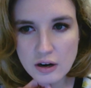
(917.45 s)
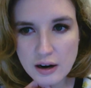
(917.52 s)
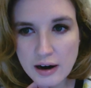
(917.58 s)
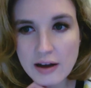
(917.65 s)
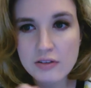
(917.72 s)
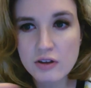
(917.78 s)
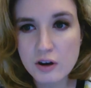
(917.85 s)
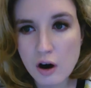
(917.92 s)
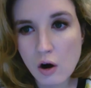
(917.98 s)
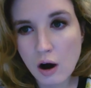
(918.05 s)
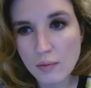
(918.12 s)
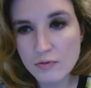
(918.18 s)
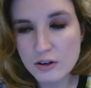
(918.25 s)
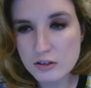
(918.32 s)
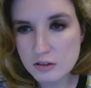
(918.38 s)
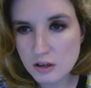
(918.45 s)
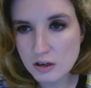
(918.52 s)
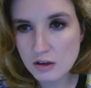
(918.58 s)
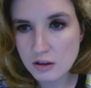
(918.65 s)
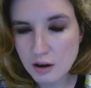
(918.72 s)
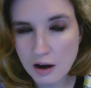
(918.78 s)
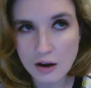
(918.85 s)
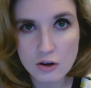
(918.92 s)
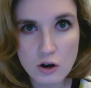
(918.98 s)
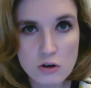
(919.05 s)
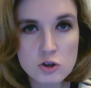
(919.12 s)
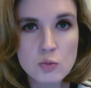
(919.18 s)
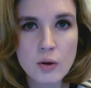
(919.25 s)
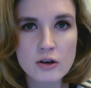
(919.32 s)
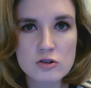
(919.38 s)
And I think, obviously,
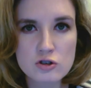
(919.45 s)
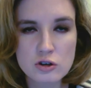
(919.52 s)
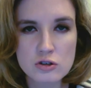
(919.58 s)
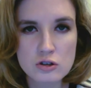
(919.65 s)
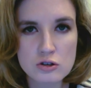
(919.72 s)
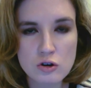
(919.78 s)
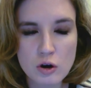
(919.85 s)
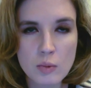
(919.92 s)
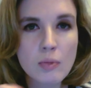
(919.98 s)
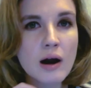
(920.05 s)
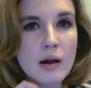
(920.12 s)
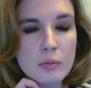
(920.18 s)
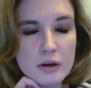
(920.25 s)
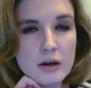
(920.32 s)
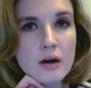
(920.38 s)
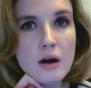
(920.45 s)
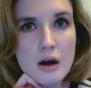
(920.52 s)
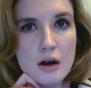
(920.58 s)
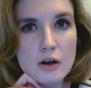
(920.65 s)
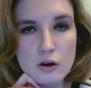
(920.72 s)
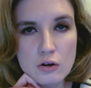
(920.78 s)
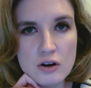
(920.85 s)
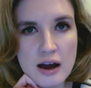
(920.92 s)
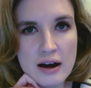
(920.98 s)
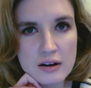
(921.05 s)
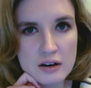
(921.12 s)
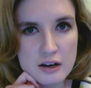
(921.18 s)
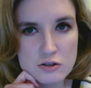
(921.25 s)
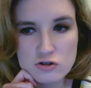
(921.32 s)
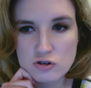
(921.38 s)
Ghostbusters is going to probably go down in
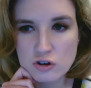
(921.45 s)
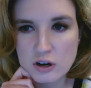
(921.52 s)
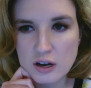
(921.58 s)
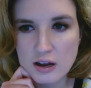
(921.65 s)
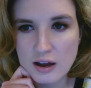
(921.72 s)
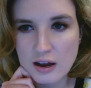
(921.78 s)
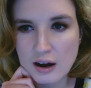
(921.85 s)
history.